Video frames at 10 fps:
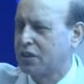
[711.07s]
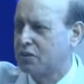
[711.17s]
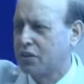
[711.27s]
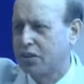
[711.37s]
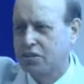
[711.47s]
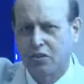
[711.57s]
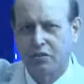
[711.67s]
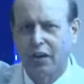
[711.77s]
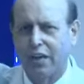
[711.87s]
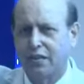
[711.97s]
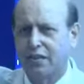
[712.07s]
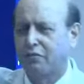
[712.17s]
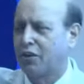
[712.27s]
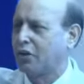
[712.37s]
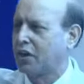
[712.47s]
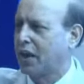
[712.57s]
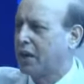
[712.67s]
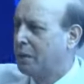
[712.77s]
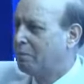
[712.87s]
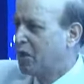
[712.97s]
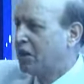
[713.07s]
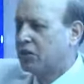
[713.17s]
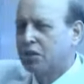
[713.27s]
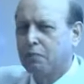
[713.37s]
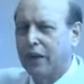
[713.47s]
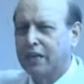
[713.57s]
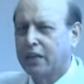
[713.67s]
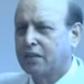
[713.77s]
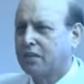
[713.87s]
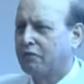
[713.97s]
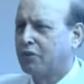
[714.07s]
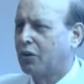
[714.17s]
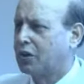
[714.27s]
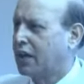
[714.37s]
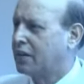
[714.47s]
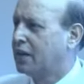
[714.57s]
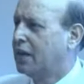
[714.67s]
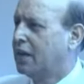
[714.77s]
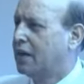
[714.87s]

these industry wallahs have not done. These builders have not done